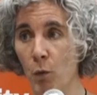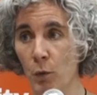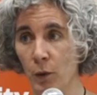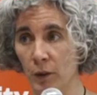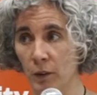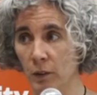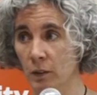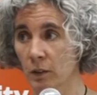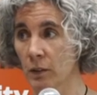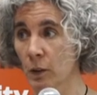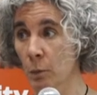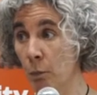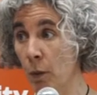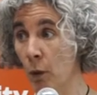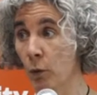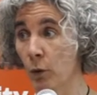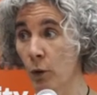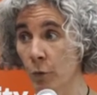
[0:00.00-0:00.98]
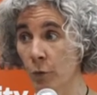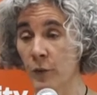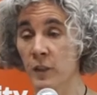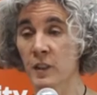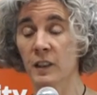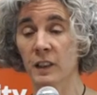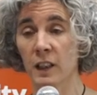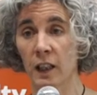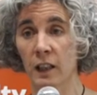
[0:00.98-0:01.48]
power, the power of
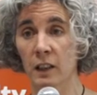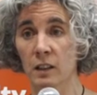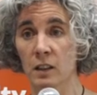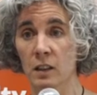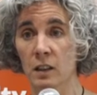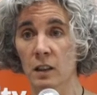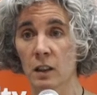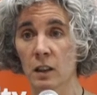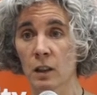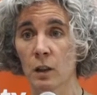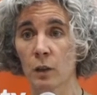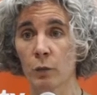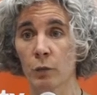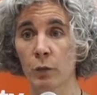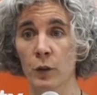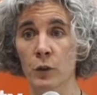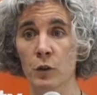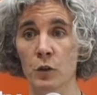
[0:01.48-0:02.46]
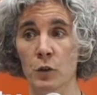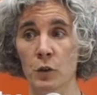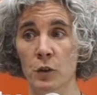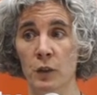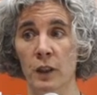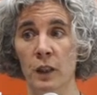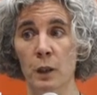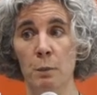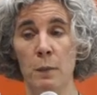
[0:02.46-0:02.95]
the states, versus
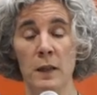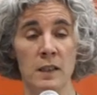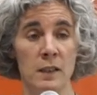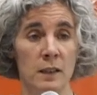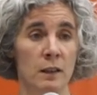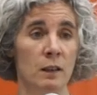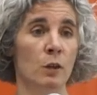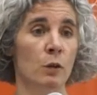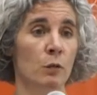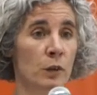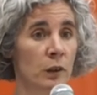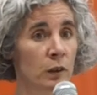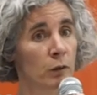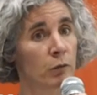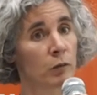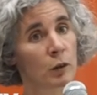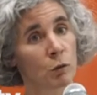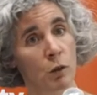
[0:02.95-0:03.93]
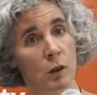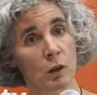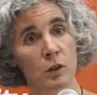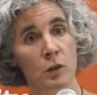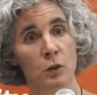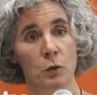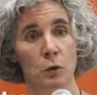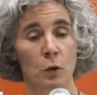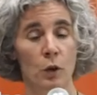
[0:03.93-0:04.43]
the capacity of
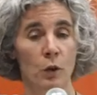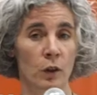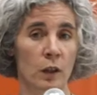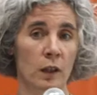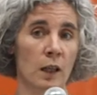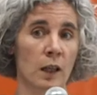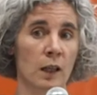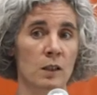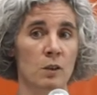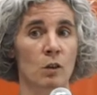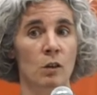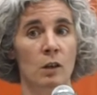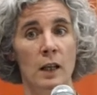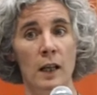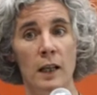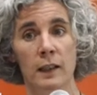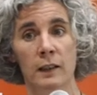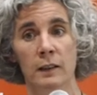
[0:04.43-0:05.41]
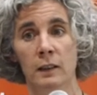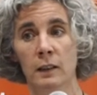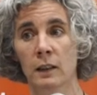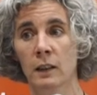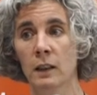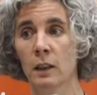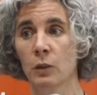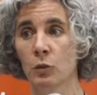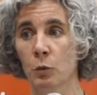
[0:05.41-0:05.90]
individuals to organize online,
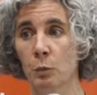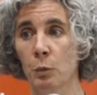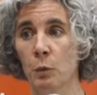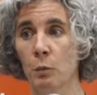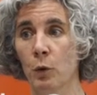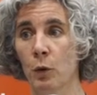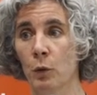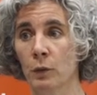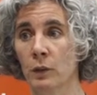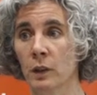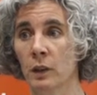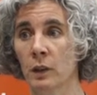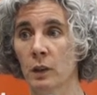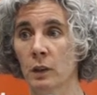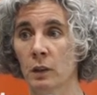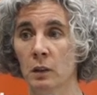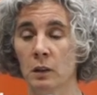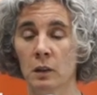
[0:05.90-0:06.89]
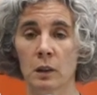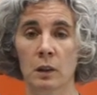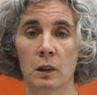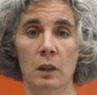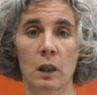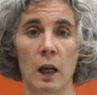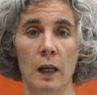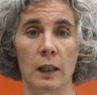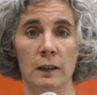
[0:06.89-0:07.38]
to promote their
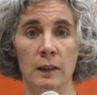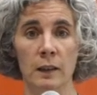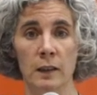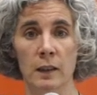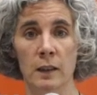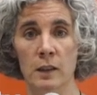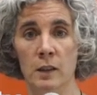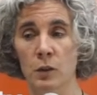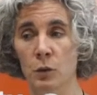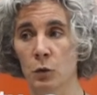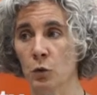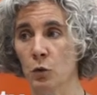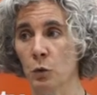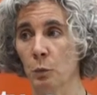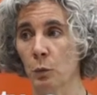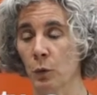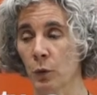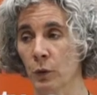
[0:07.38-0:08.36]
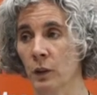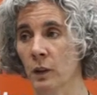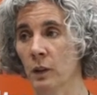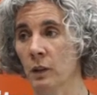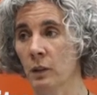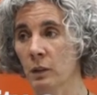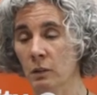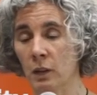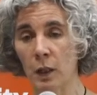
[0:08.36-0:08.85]
ideas, to support
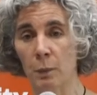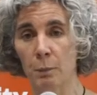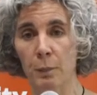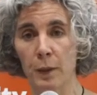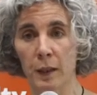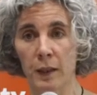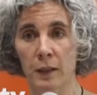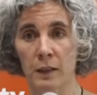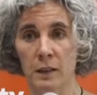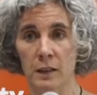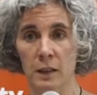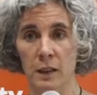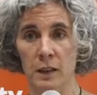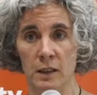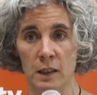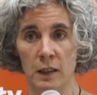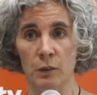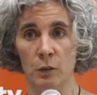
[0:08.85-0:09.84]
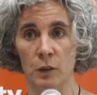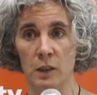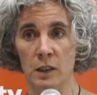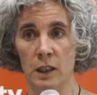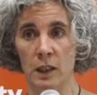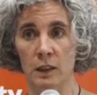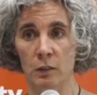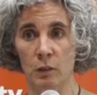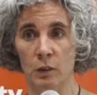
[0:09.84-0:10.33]
their campaigns, etc.,
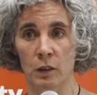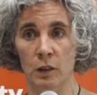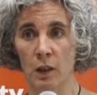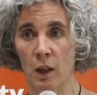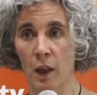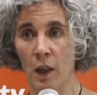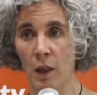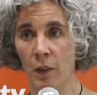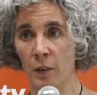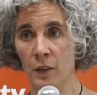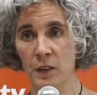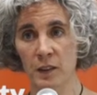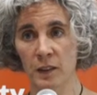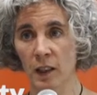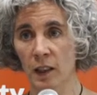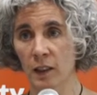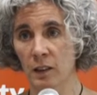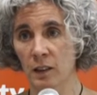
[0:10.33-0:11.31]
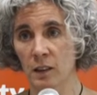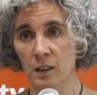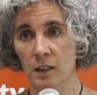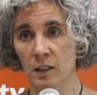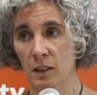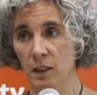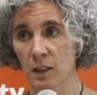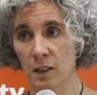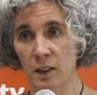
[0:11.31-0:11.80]
etc. The state
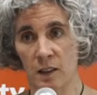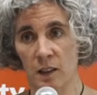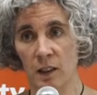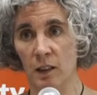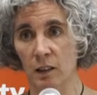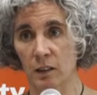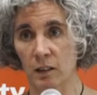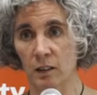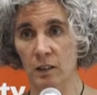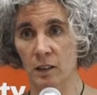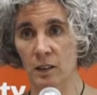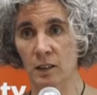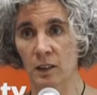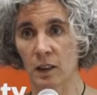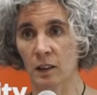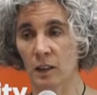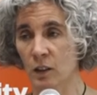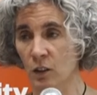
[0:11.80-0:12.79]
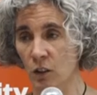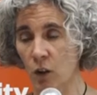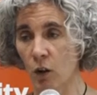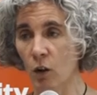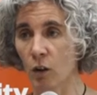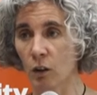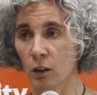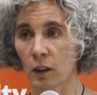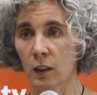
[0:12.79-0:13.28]
is there, the state is
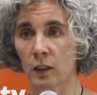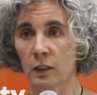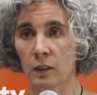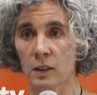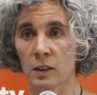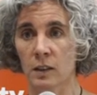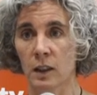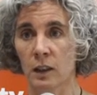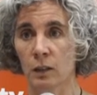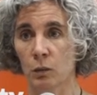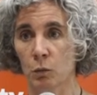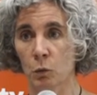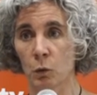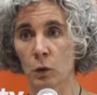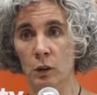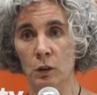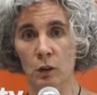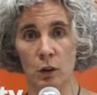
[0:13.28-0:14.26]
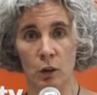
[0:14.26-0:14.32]
all, and the state will